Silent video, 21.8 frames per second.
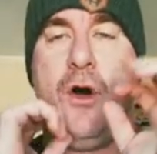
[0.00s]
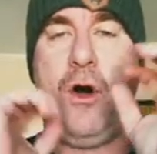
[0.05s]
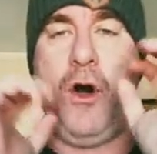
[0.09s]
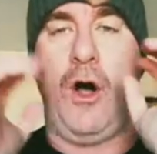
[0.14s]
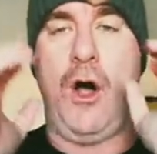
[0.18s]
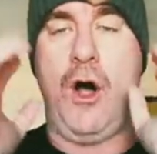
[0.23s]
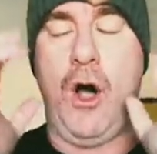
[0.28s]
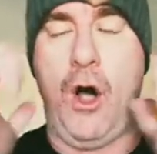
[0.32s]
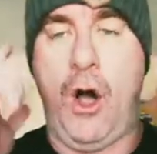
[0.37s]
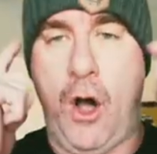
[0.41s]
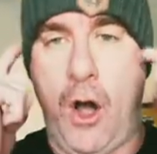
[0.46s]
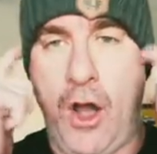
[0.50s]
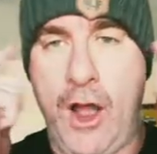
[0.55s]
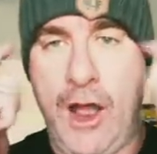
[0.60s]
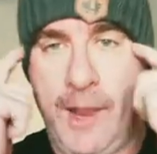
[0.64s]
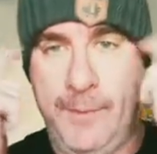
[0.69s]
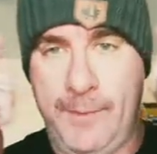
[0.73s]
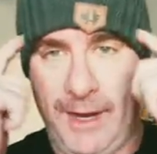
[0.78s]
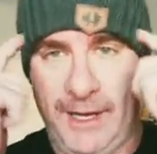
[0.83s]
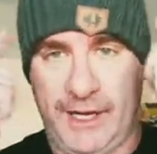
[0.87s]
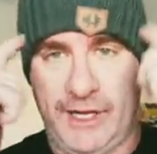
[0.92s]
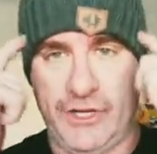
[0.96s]
I
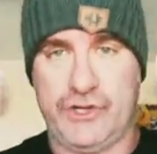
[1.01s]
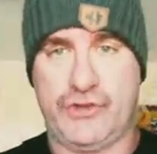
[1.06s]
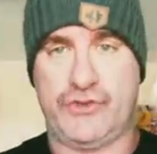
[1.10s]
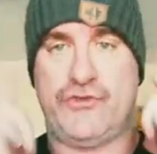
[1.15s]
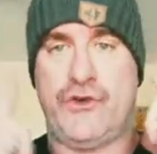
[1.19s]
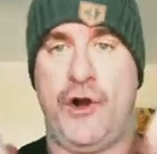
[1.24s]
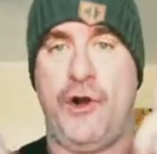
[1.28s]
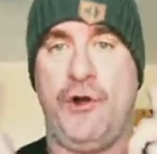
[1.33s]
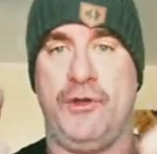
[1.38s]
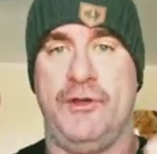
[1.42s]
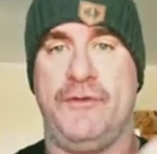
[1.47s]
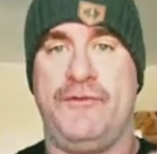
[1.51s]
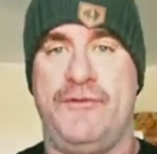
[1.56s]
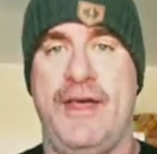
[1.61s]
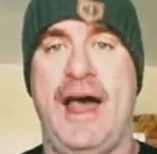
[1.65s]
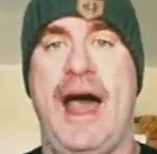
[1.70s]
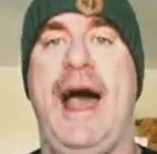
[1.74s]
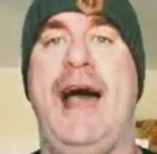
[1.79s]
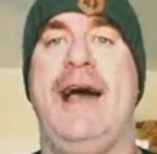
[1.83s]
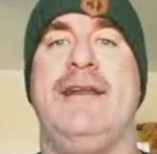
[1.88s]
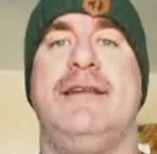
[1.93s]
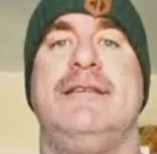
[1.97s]
am in control of
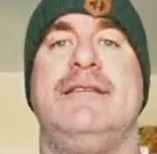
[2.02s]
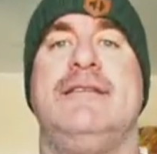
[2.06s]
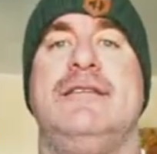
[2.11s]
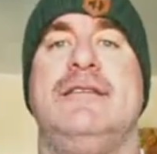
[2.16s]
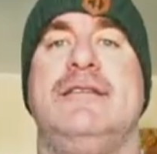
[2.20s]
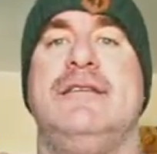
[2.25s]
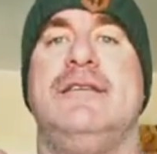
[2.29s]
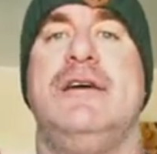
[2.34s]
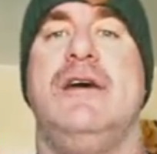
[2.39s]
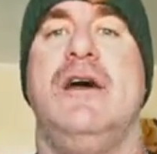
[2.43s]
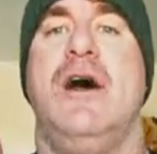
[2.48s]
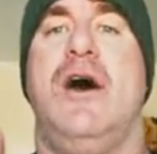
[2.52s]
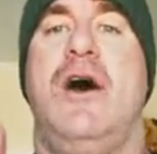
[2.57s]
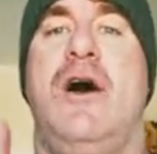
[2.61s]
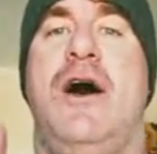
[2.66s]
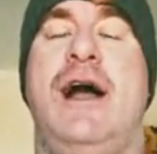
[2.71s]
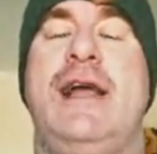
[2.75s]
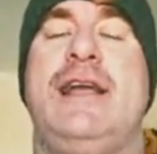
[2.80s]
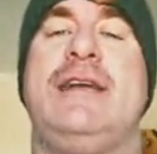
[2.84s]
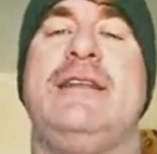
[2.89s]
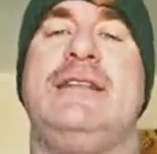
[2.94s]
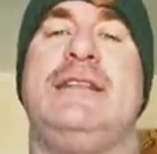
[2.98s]
that.
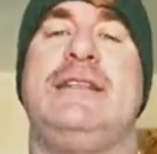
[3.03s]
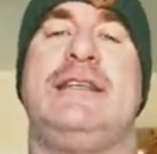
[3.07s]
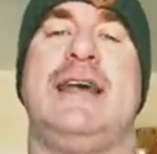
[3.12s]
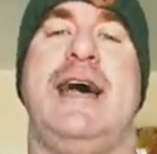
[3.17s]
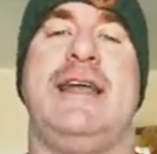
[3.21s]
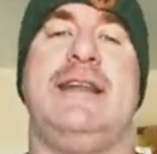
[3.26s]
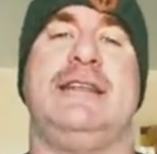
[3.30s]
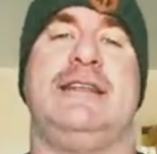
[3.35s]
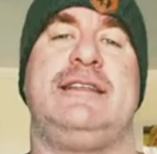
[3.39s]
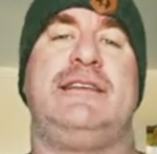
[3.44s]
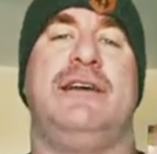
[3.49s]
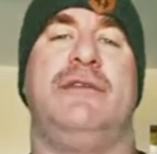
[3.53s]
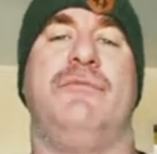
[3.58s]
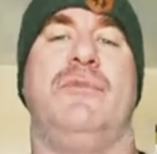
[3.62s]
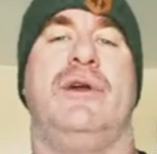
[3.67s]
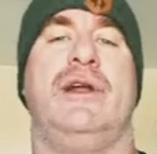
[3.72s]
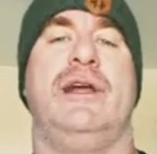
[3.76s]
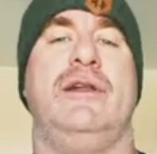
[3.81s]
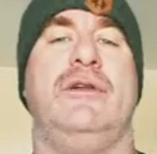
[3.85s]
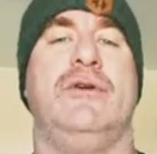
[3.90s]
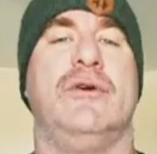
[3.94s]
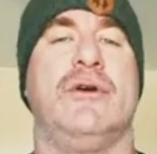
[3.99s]
I can say to
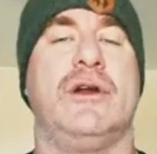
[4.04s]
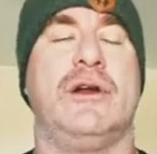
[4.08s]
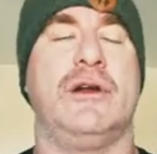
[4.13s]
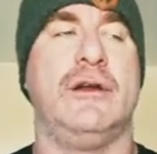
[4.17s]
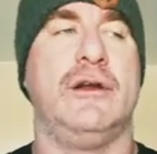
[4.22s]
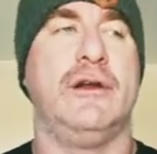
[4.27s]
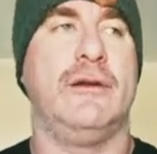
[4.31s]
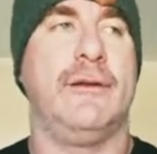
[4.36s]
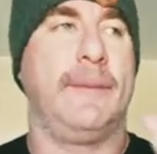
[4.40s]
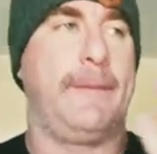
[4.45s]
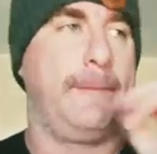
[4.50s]
somebody, look,